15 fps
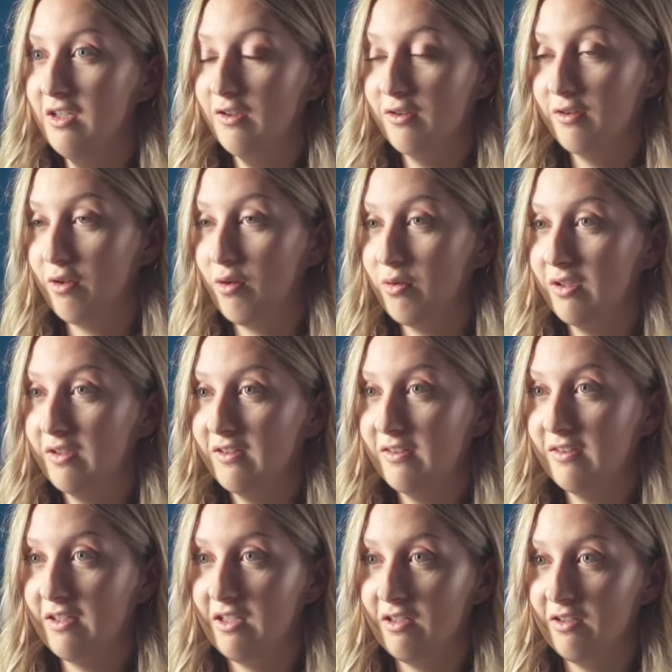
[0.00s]

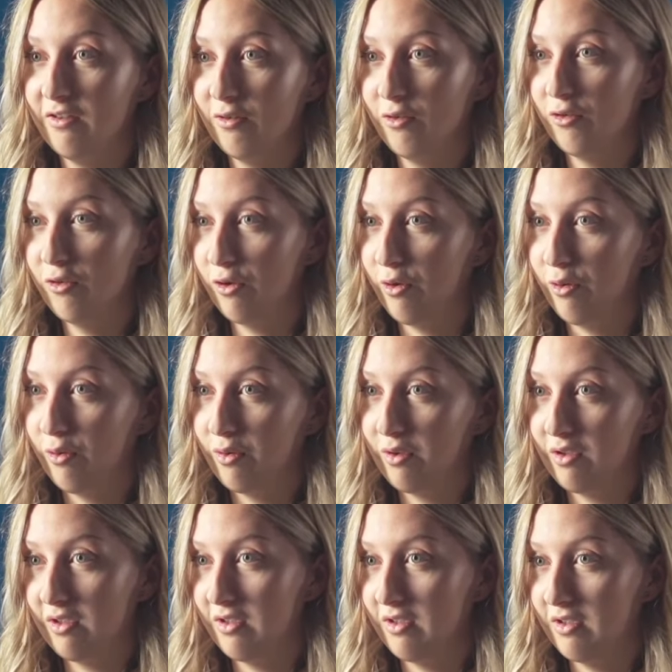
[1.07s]
stories and to show
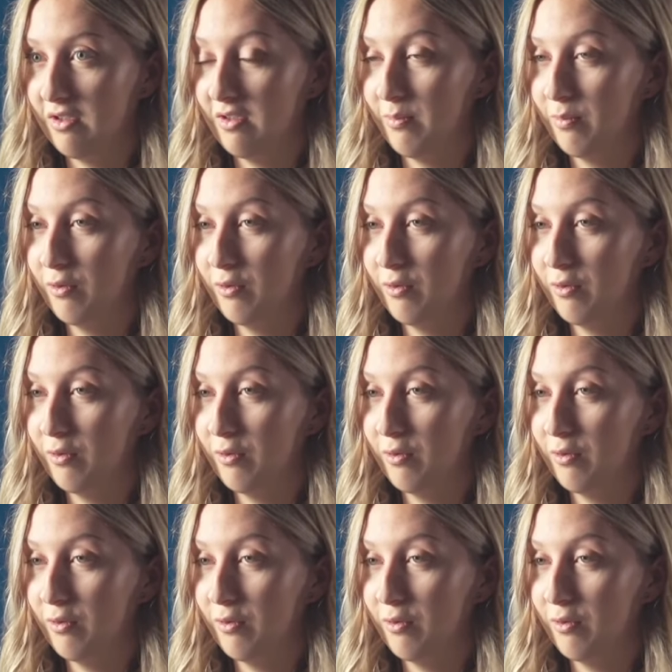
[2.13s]
the